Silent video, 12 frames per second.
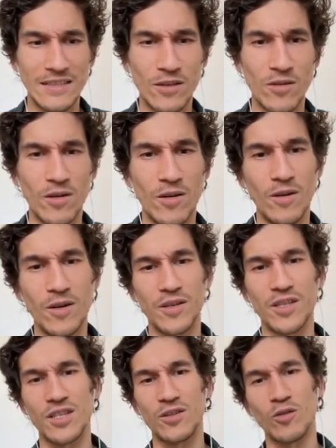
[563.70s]
Oh,
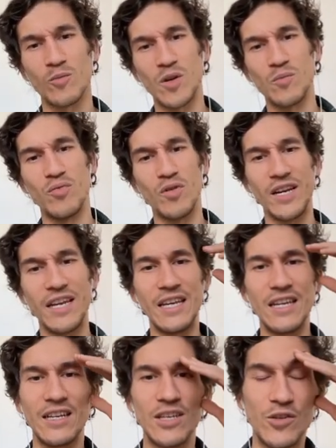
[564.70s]
he stole my
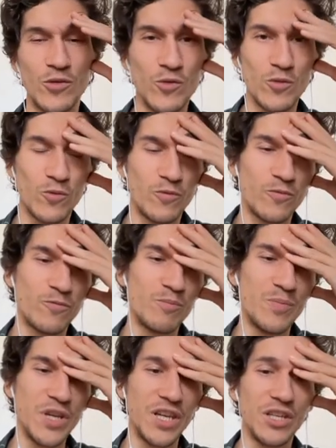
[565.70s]
brick. You
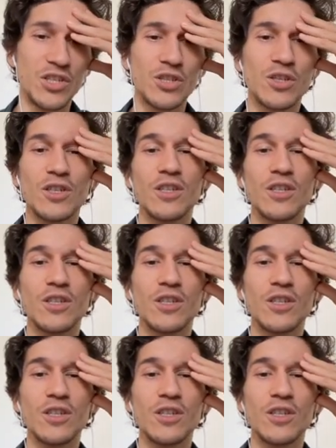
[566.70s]
bitch.